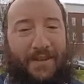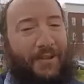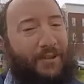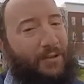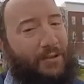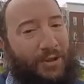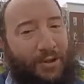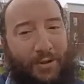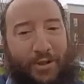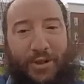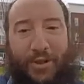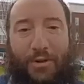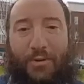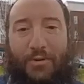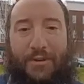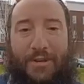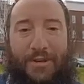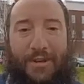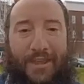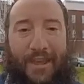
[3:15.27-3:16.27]
Look, there's
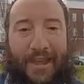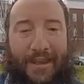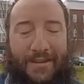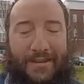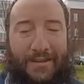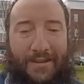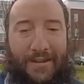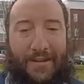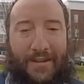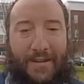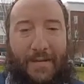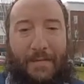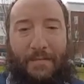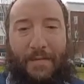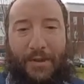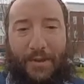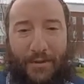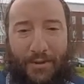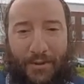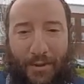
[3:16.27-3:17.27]
truth to that,
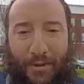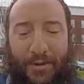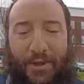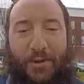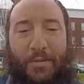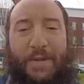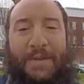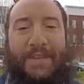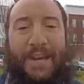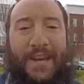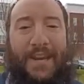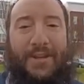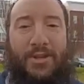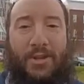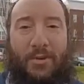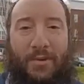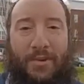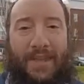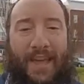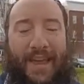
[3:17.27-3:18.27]
but there's also a
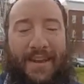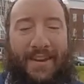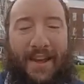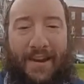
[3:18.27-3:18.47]
danger in that.